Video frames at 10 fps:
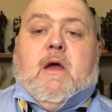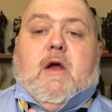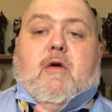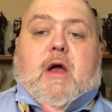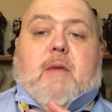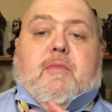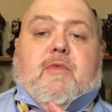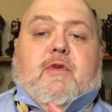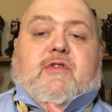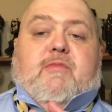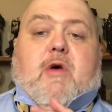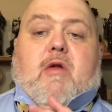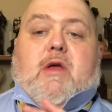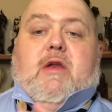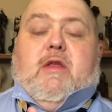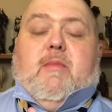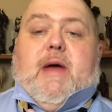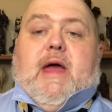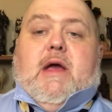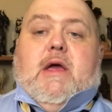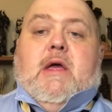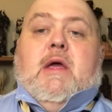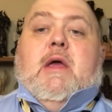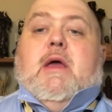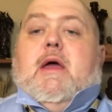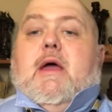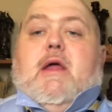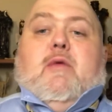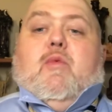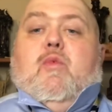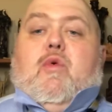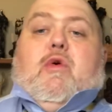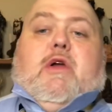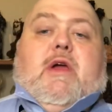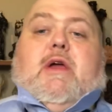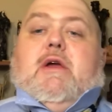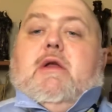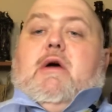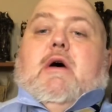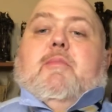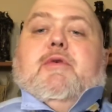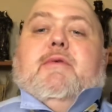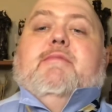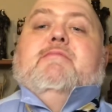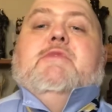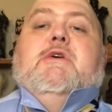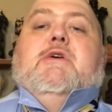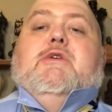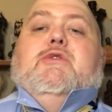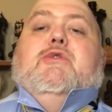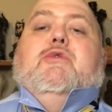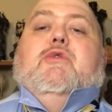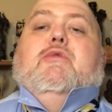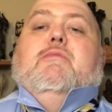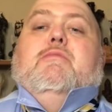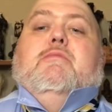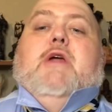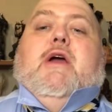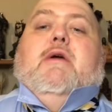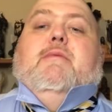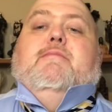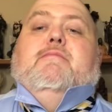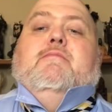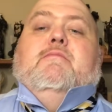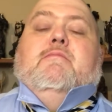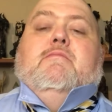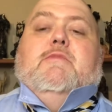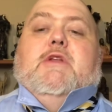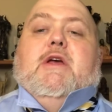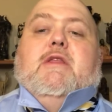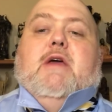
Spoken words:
grab the small end of the back, and work it up to your neck, like that.